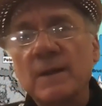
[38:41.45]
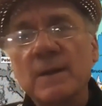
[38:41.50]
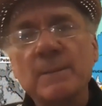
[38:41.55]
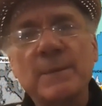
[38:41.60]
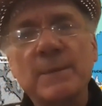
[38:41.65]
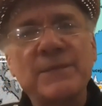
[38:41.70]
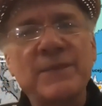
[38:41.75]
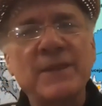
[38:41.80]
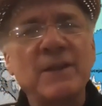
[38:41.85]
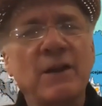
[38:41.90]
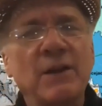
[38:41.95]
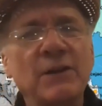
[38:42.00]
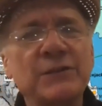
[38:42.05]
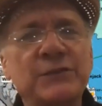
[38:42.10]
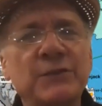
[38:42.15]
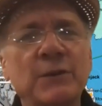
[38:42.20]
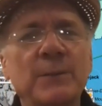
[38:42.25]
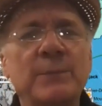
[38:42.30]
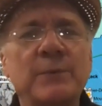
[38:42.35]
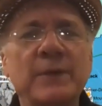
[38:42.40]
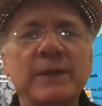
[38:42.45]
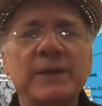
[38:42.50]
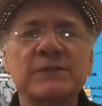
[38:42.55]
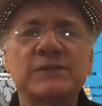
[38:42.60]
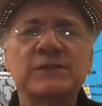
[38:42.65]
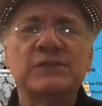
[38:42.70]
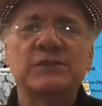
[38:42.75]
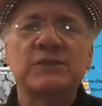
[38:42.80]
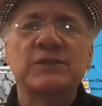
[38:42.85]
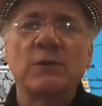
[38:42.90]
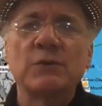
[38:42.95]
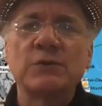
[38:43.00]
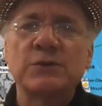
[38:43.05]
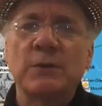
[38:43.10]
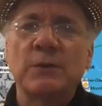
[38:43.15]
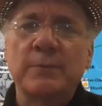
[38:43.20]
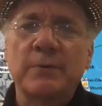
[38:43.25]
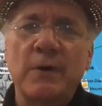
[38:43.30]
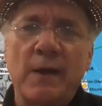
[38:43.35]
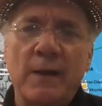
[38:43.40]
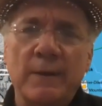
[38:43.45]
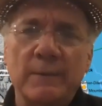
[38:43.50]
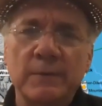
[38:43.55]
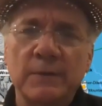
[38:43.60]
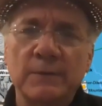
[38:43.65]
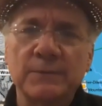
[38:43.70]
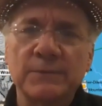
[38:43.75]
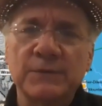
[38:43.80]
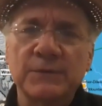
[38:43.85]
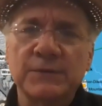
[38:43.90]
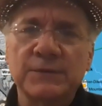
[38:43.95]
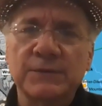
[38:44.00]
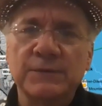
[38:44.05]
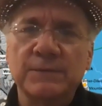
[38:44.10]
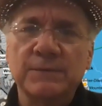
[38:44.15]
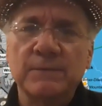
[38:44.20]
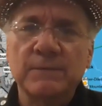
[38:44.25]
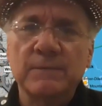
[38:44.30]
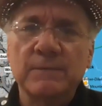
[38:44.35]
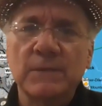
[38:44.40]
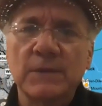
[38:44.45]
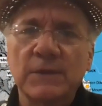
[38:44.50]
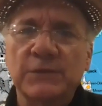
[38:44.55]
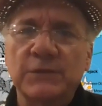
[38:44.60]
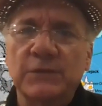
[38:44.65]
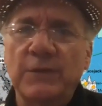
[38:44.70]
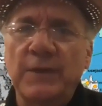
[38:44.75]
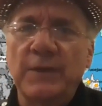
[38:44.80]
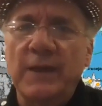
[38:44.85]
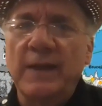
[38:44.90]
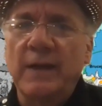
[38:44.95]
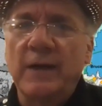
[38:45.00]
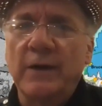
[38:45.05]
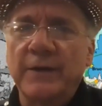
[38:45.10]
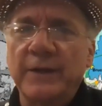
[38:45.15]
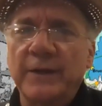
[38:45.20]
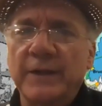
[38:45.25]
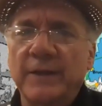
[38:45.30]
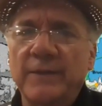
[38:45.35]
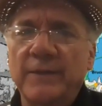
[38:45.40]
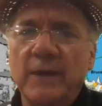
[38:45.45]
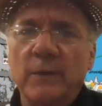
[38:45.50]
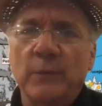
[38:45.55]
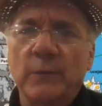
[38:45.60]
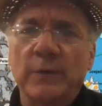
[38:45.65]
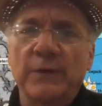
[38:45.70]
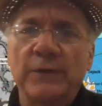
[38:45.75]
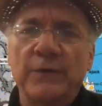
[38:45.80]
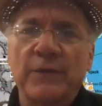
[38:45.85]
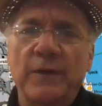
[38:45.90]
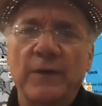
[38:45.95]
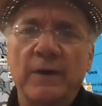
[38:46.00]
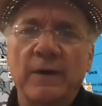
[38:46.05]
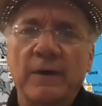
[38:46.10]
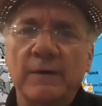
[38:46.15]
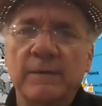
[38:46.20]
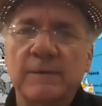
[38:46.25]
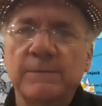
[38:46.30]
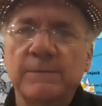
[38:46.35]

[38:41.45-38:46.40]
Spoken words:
but they also bring social problems to the area that weren't there.